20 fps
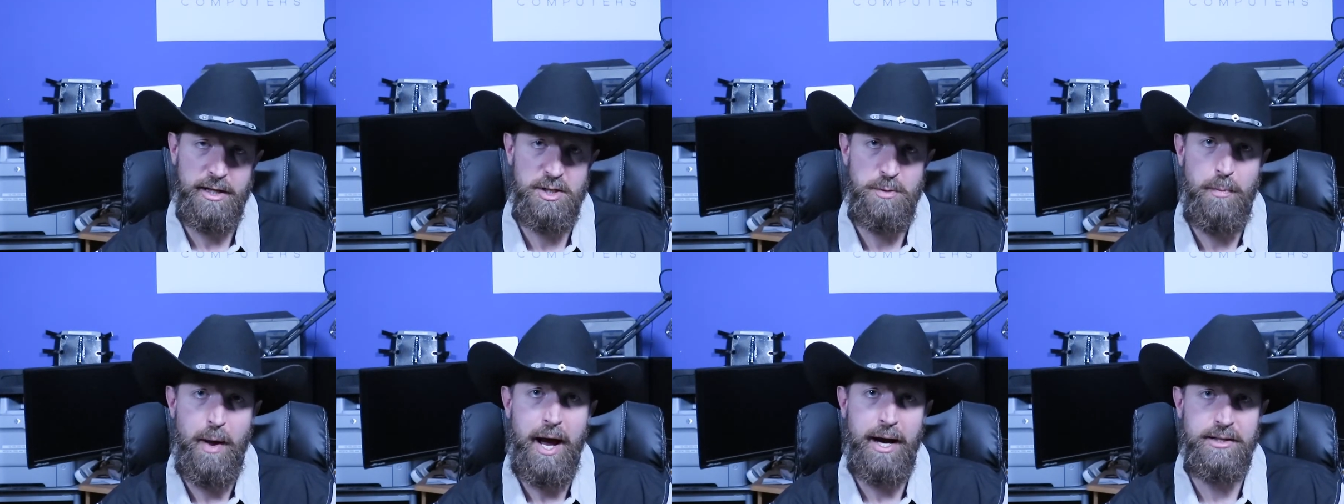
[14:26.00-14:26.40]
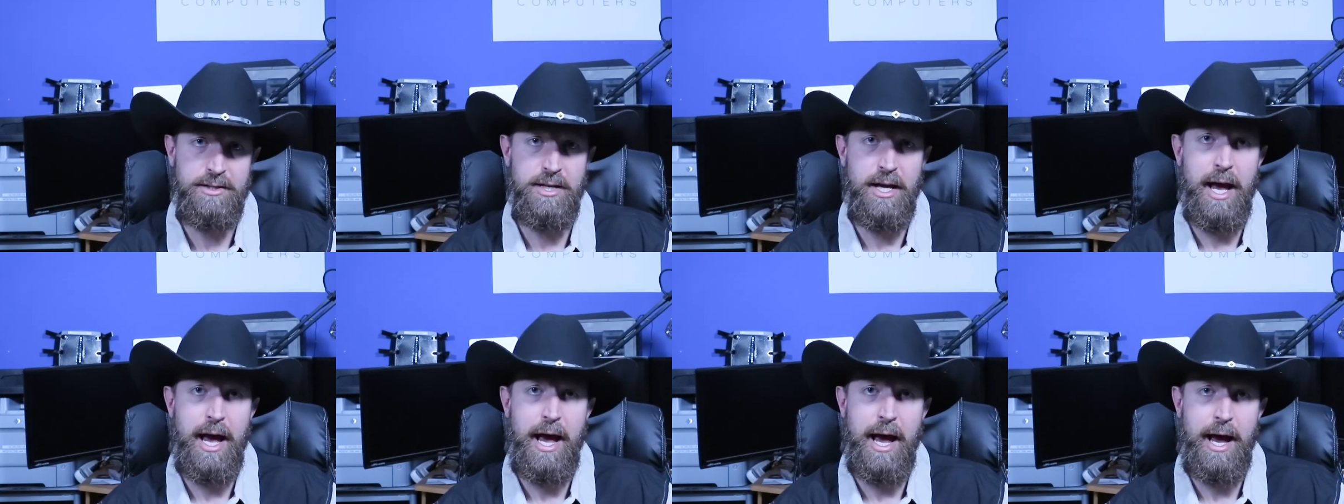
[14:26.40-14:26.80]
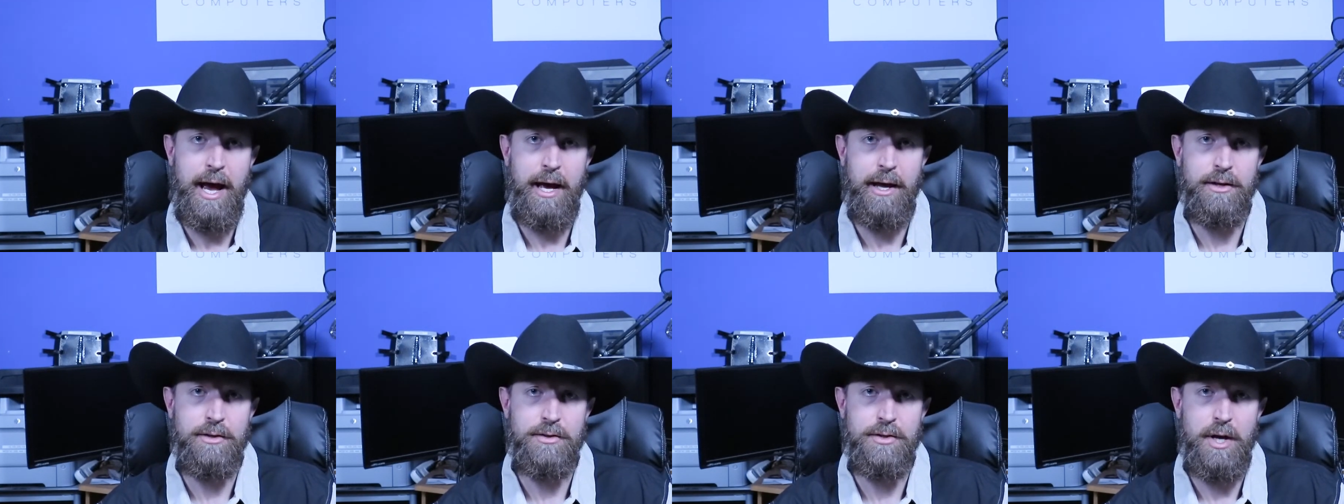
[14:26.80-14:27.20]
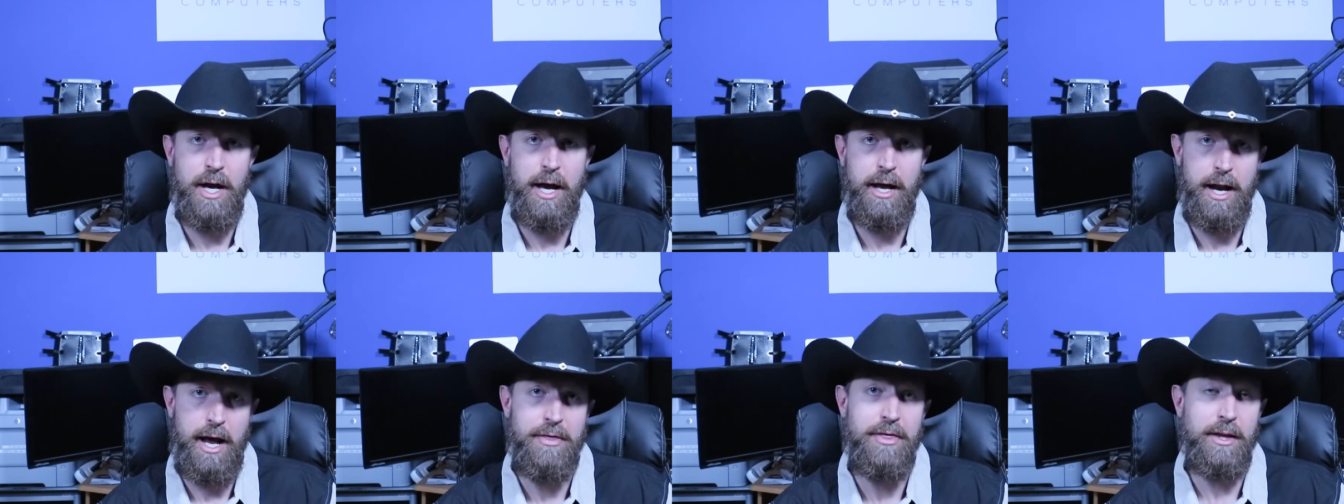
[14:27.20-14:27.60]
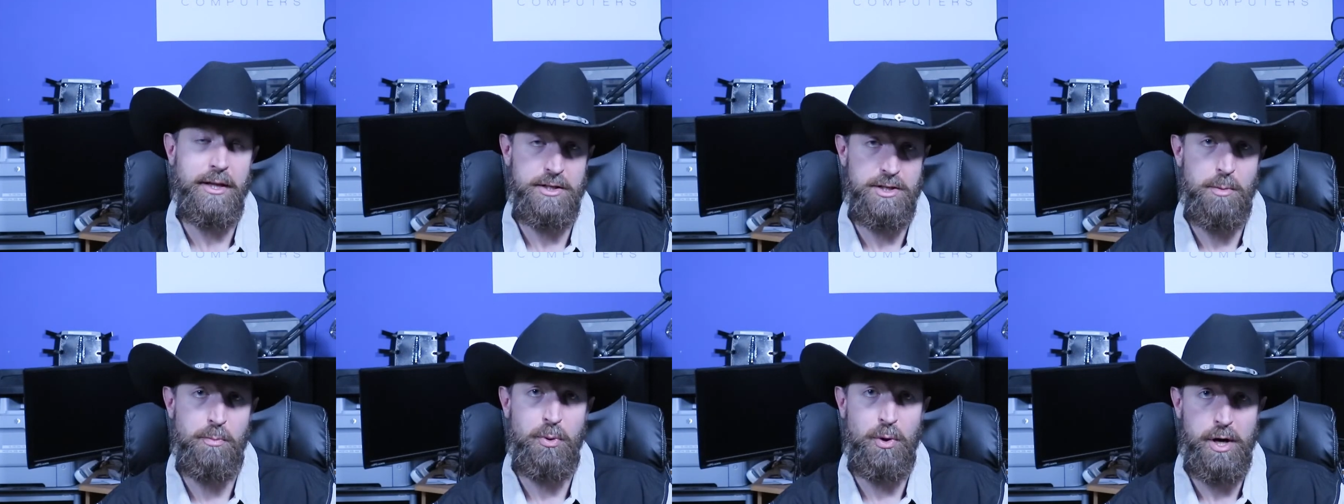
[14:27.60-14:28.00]
expect, and I think
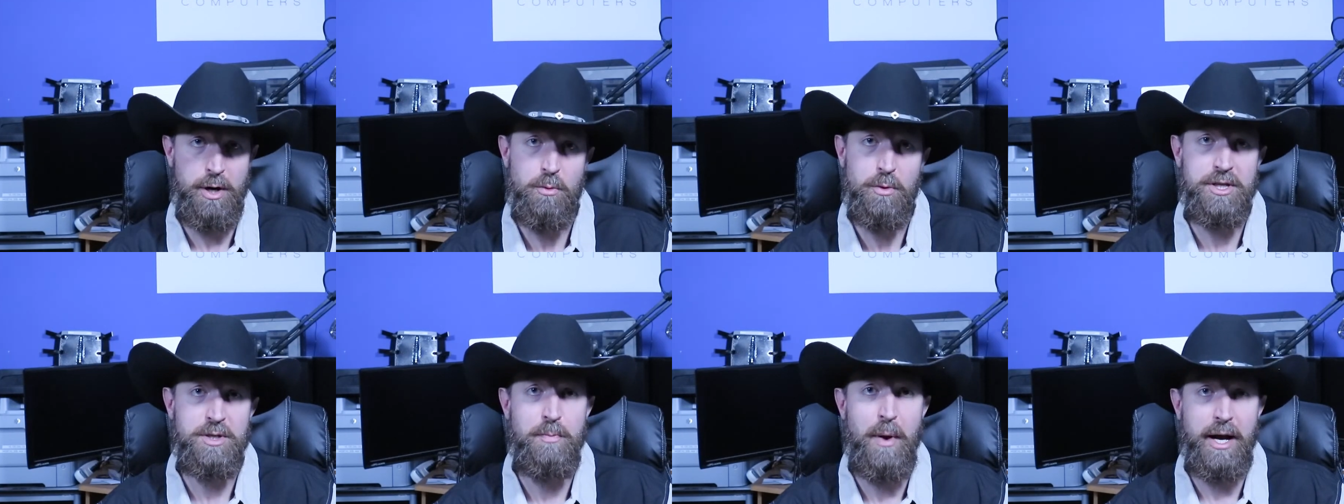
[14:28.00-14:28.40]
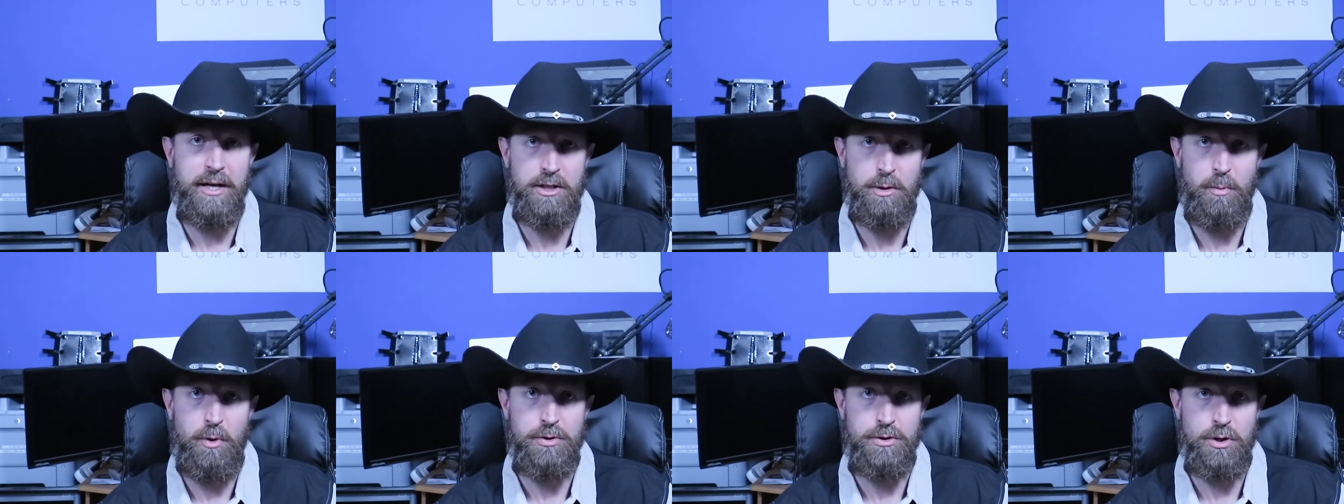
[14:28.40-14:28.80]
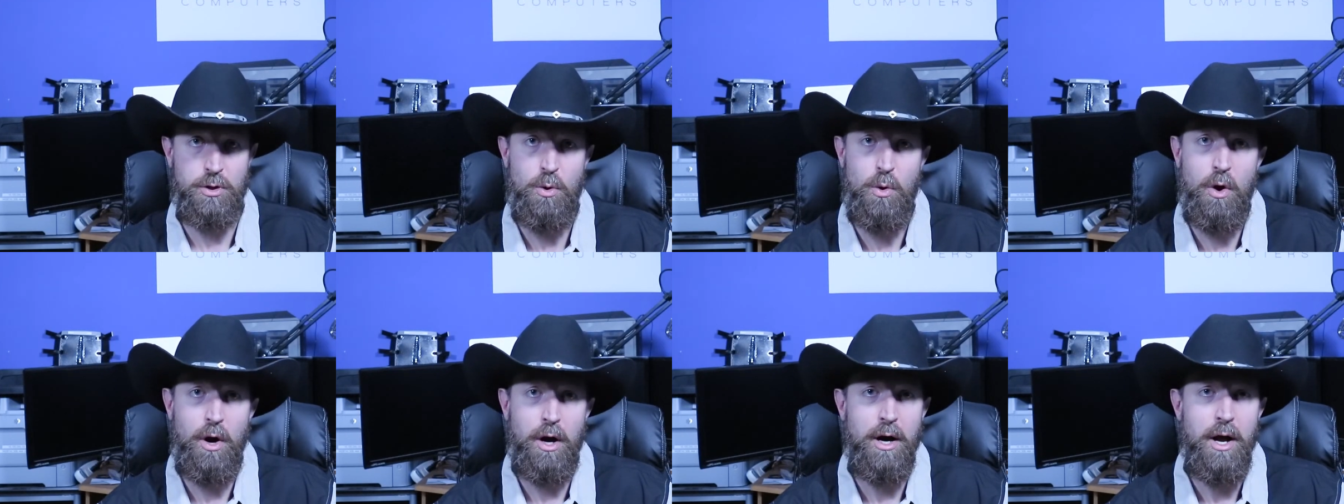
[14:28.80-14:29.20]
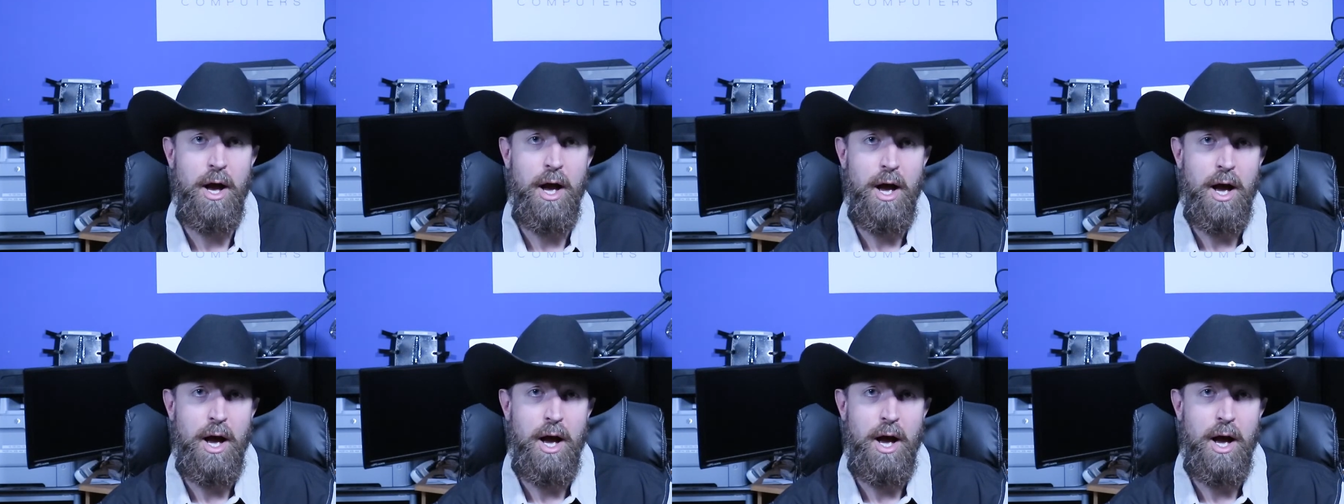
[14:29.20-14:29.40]
it's a pretty respectable score.